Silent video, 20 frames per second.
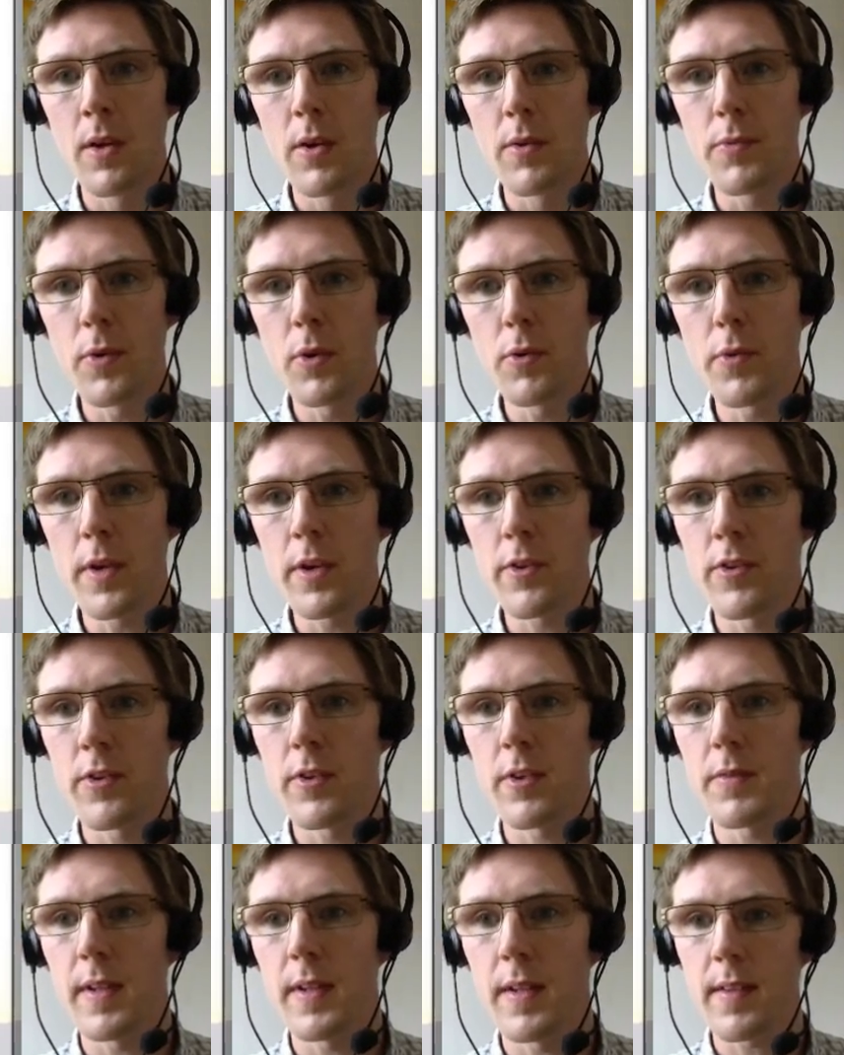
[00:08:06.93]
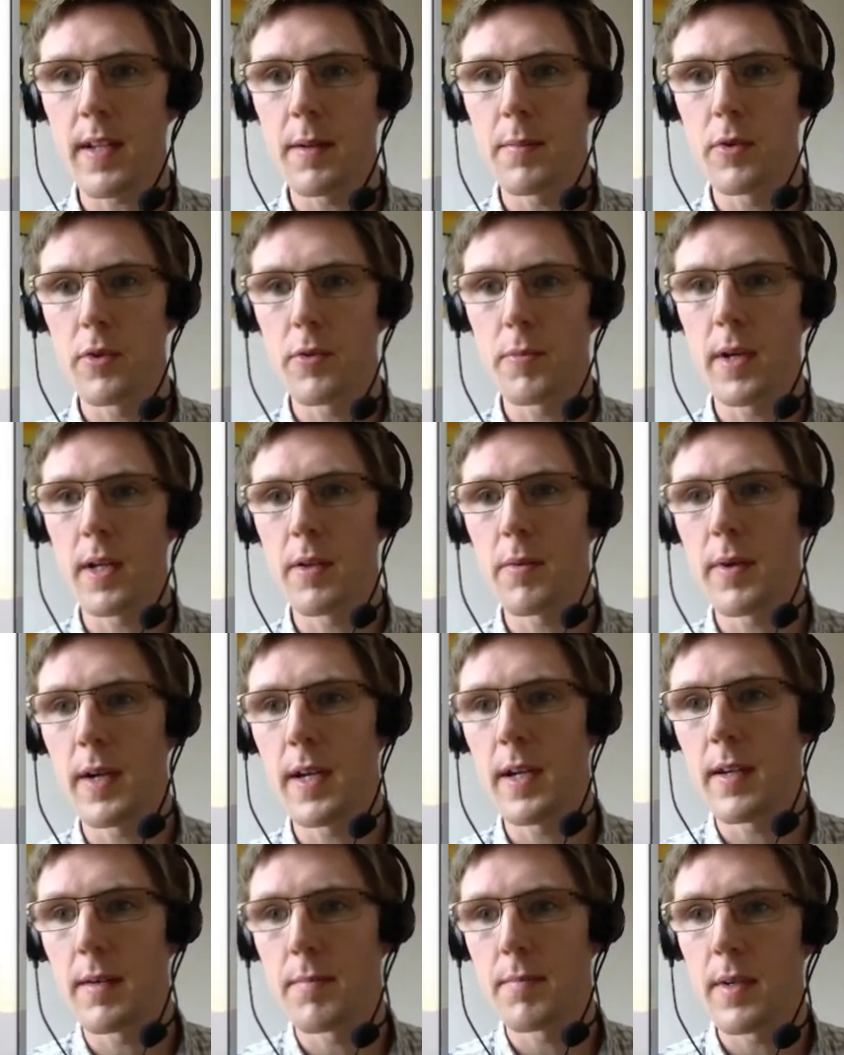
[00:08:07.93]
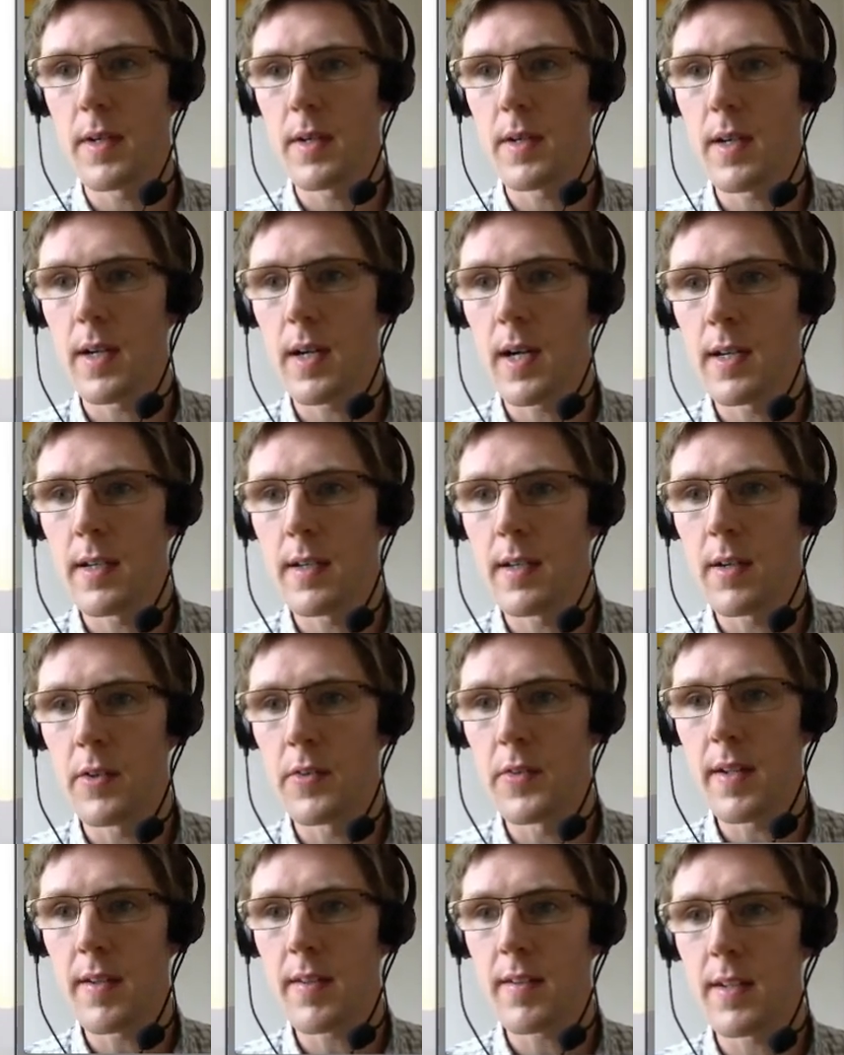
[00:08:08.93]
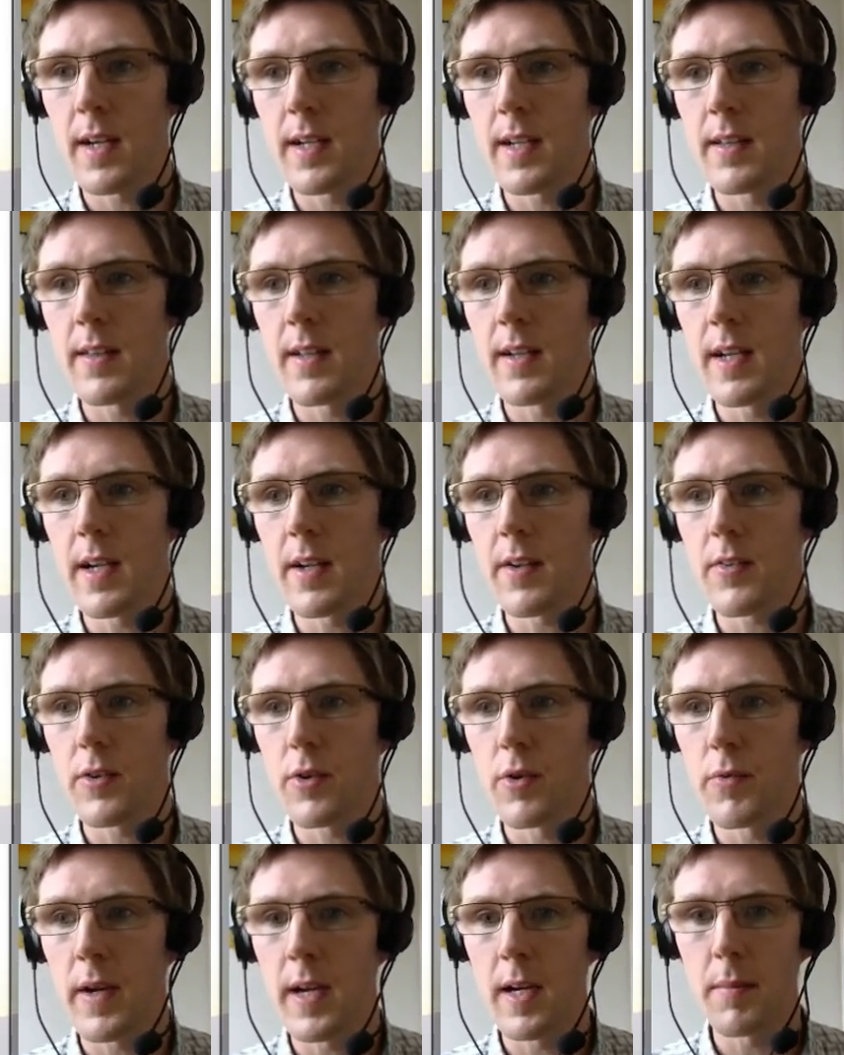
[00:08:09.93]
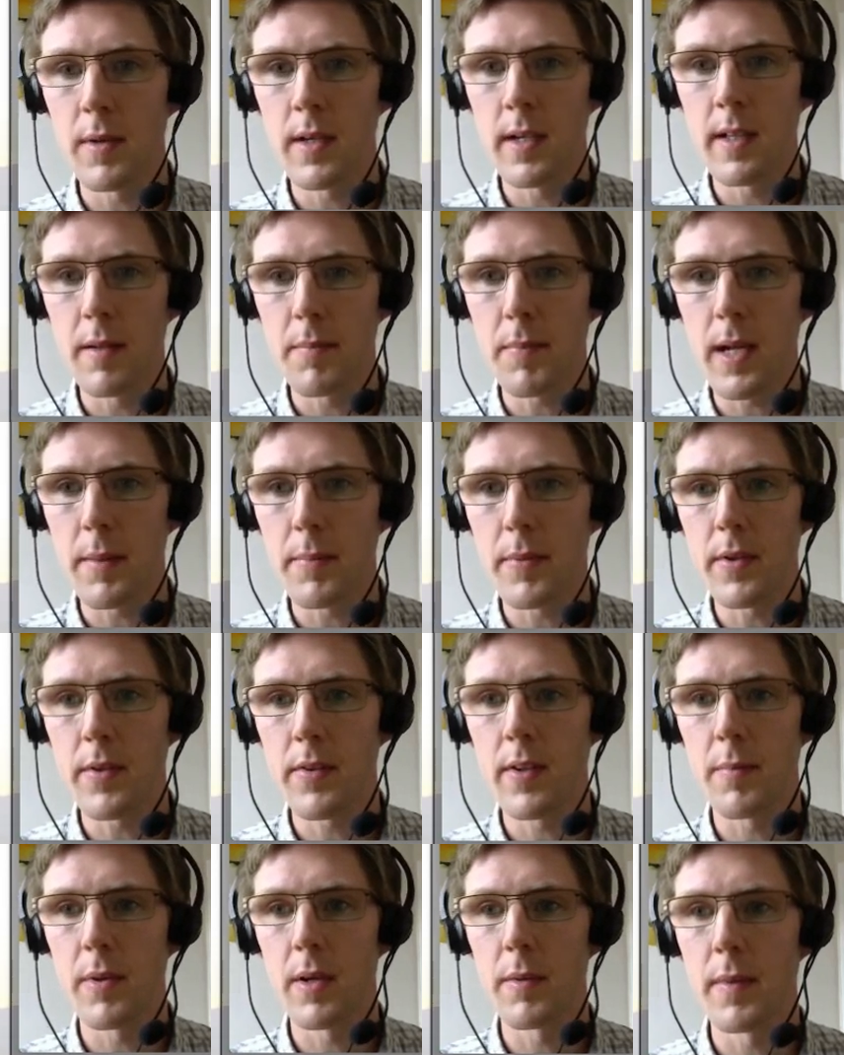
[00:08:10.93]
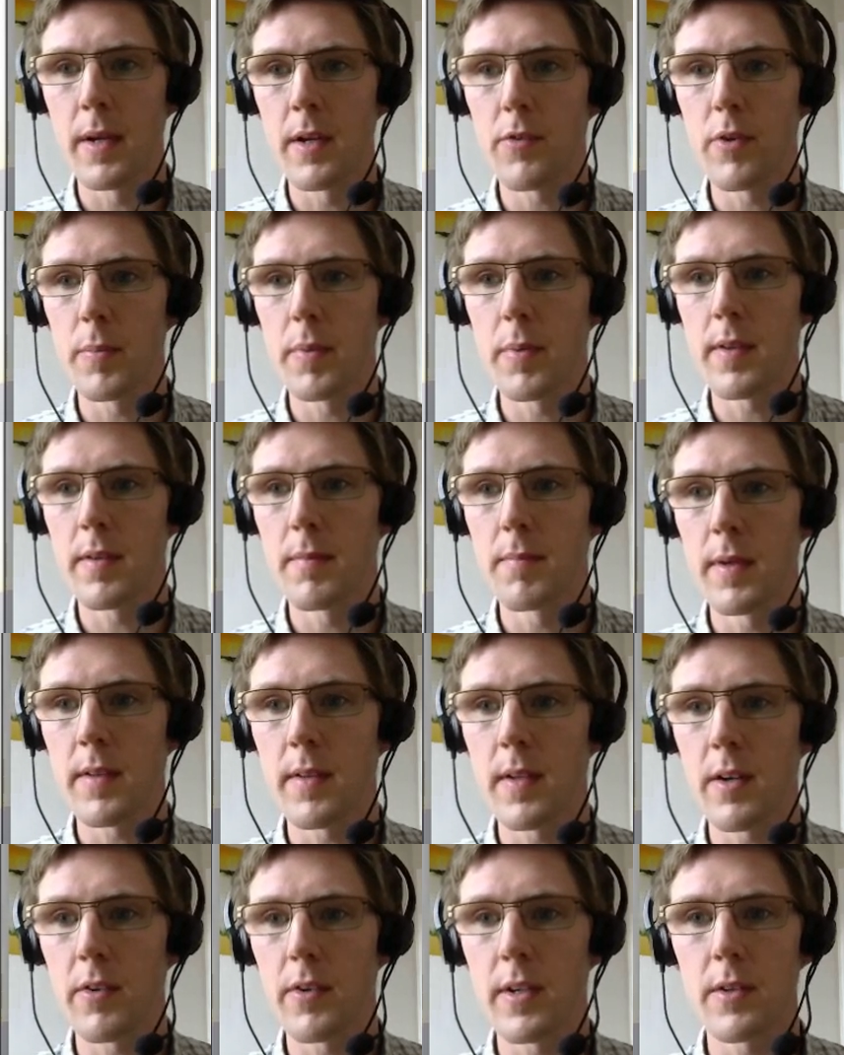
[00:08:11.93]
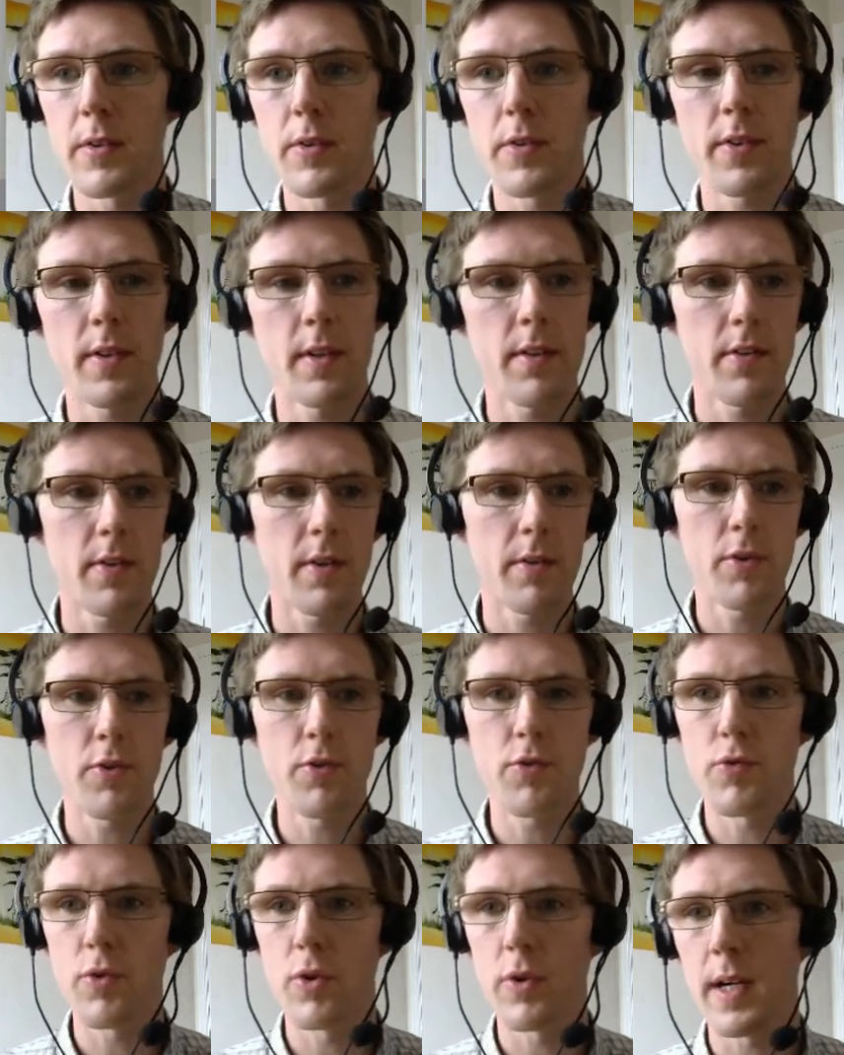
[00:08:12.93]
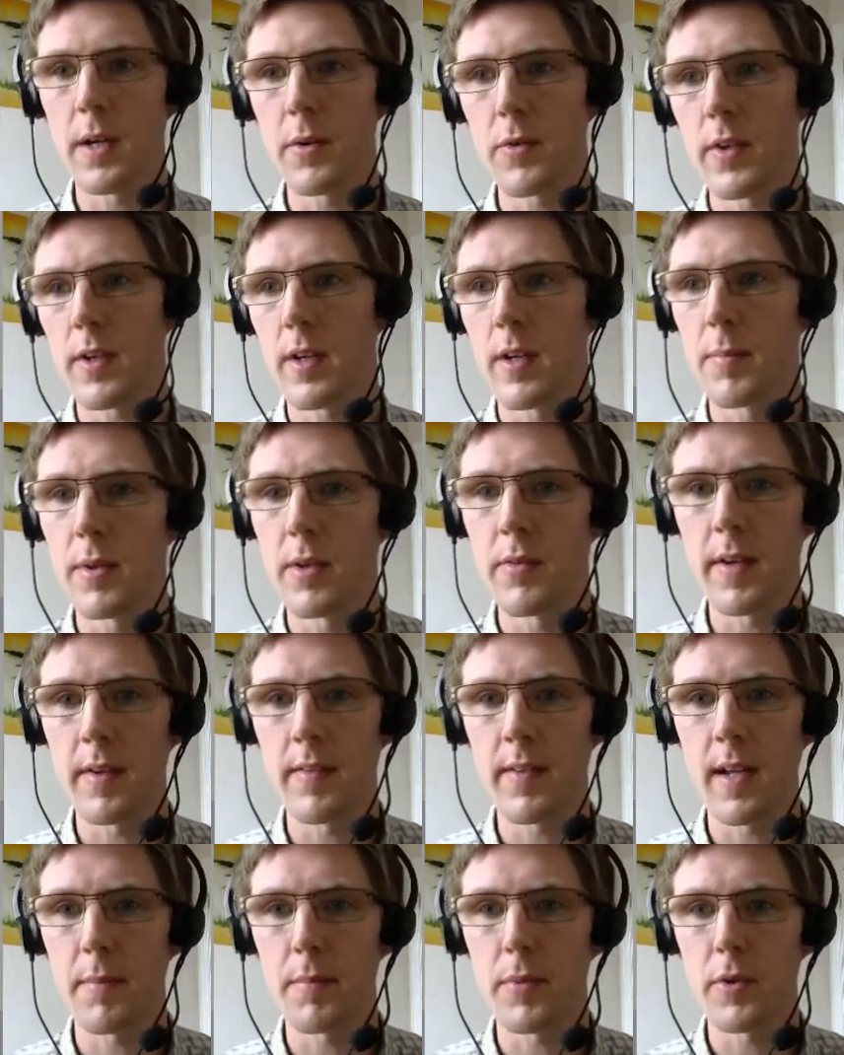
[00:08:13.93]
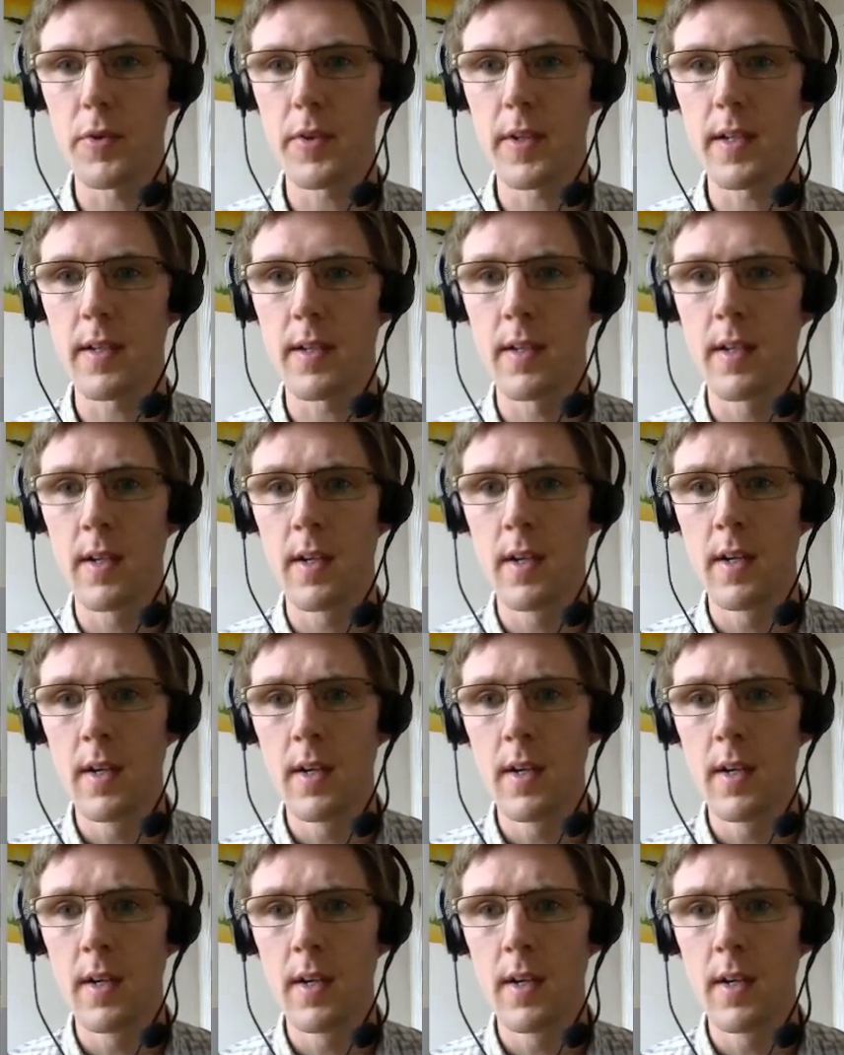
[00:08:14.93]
Full versions of these tables, by the way, and on this slide and the next, are available in the paper's supplementary materials. So I've just drawn out a couple of examples here.